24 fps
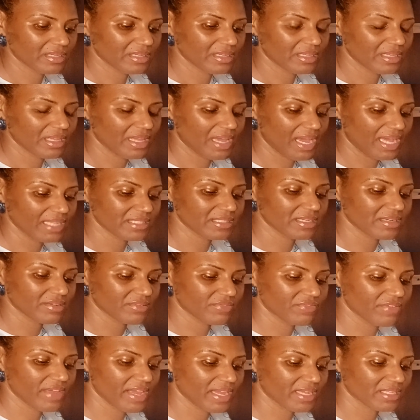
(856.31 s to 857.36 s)
It has an
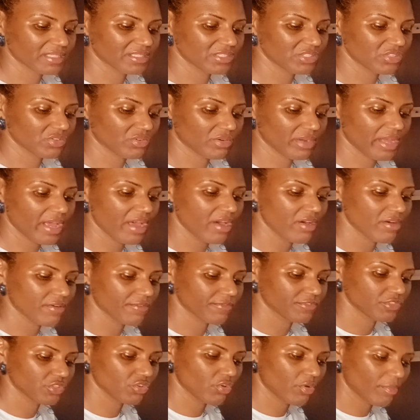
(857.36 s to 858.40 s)
effect to your
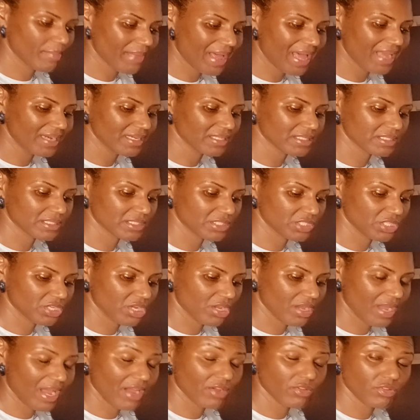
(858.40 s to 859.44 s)
health, to your balance, you
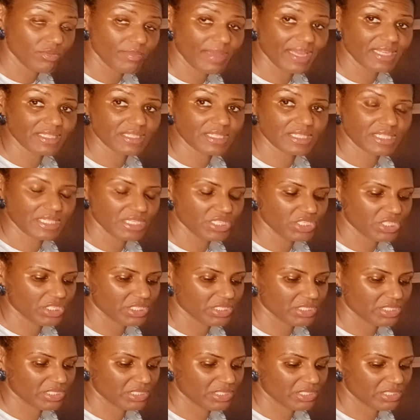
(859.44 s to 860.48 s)
know, how you make
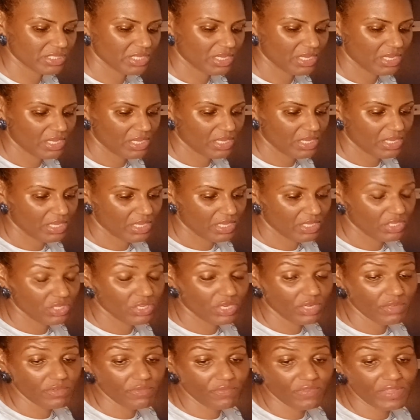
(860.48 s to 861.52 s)
decisions you
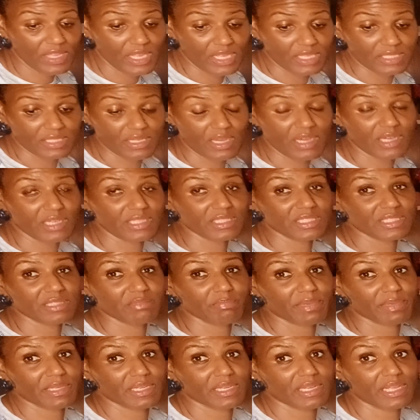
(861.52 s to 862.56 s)
don't think it does,
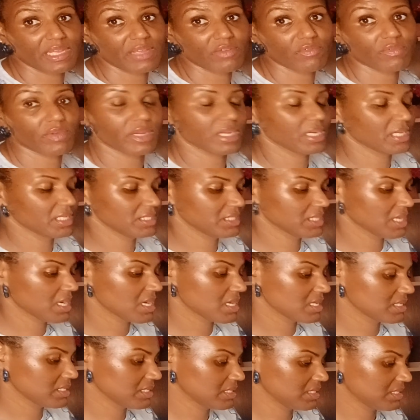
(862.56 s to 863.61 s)
but it really
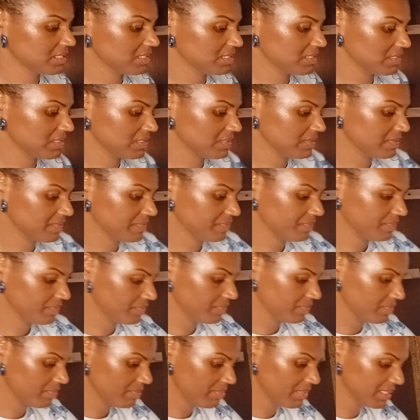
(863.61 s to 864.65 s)
does.
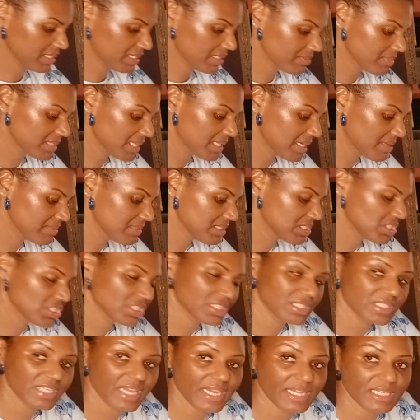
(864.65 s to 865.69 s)
But sometimes it
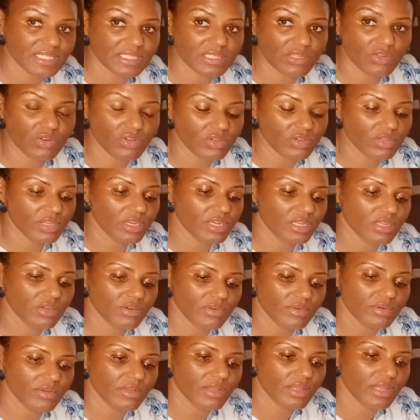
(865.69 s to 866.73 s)
just takes a, lot, a, li
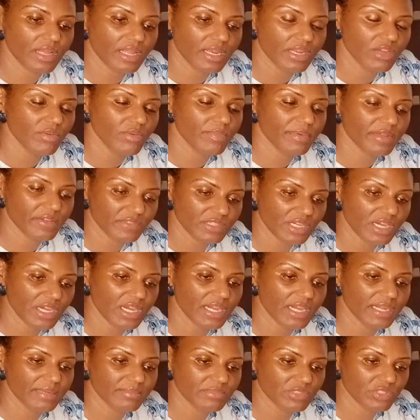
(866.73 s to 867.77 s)
a little bit of
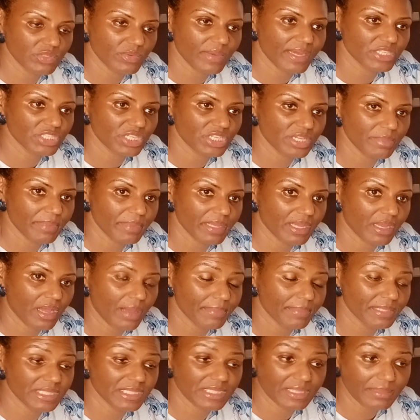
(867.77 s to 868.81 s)
time to actually pick up.
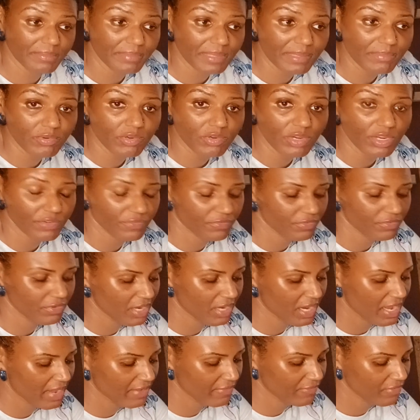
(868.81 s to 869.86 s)
And some people go through
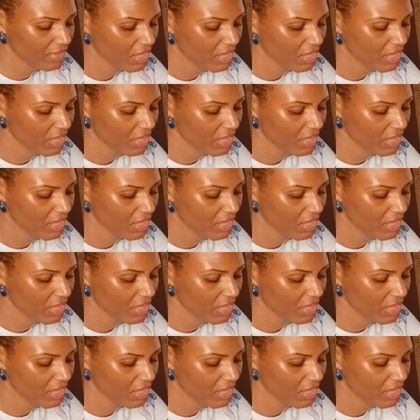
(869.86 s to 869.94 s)
life,